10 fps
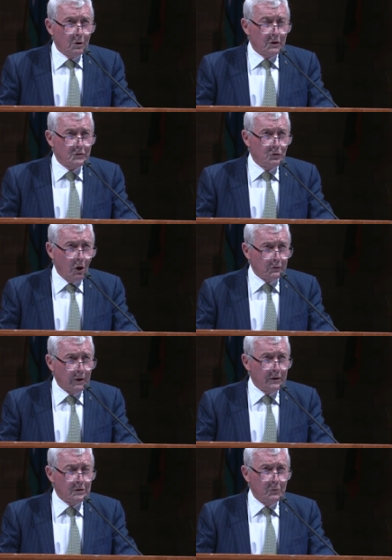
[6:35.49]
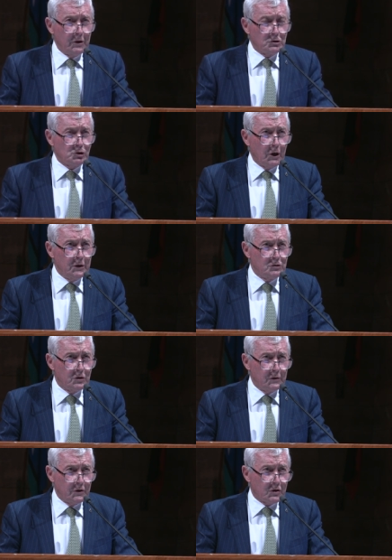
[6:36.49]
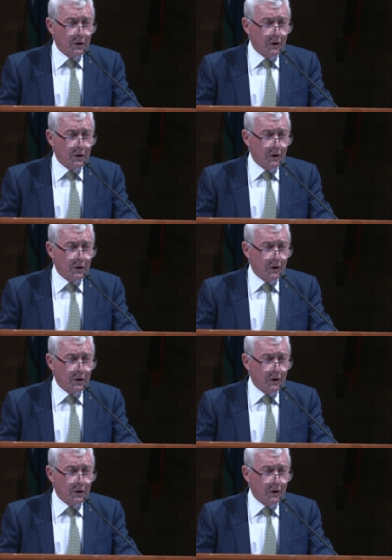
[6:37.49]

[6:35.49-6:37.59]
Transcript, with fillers: there's not going to be a change in this